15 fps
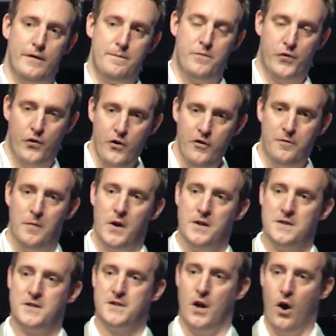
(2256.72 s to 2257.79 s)

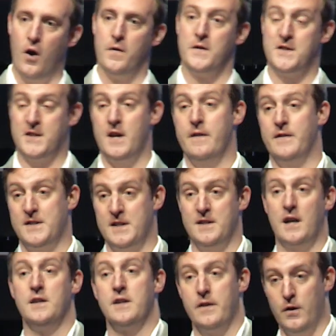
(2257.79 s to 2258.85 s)
improvements on the services
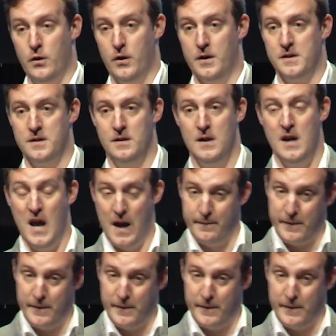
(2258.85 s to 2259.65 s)
under the hood. And